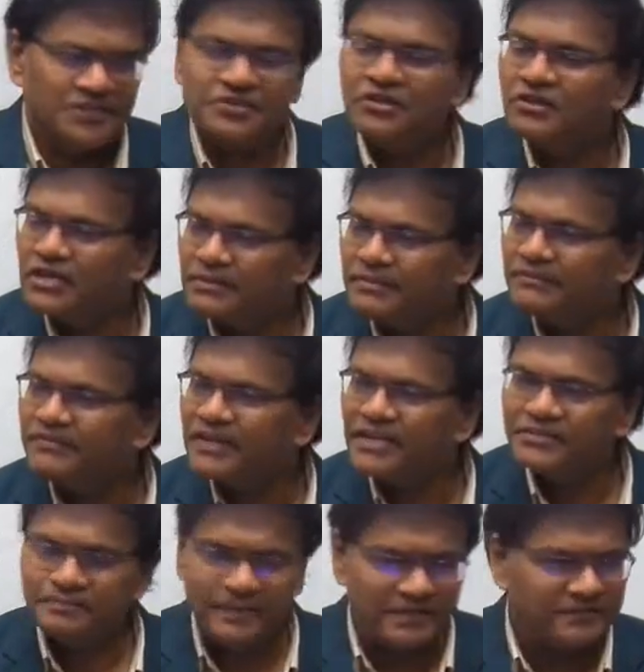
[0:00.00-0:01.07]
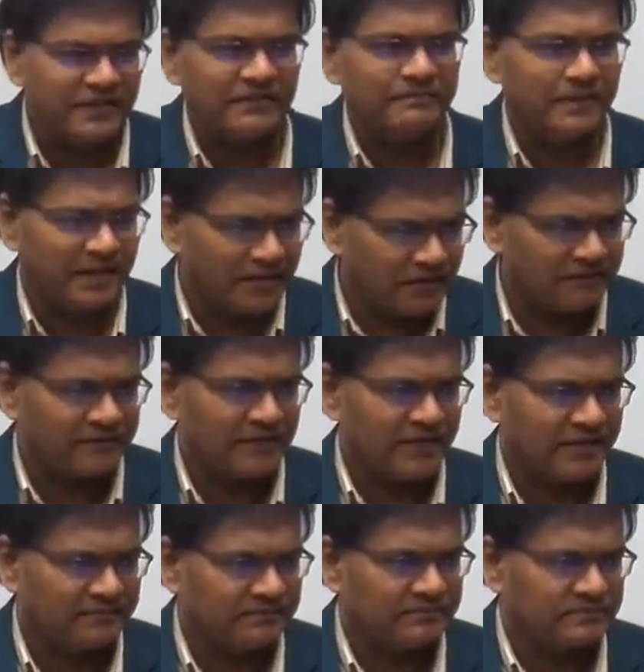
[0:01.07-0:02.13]
It should only be for a specific period
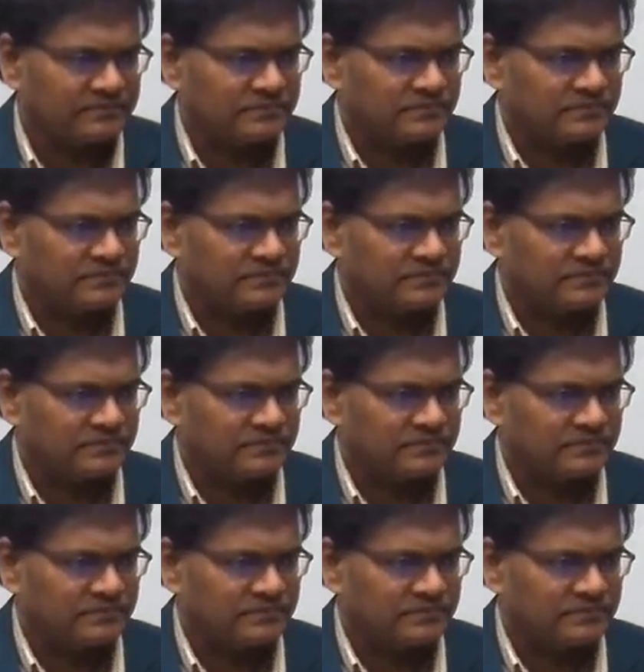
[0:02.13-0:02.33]
of time.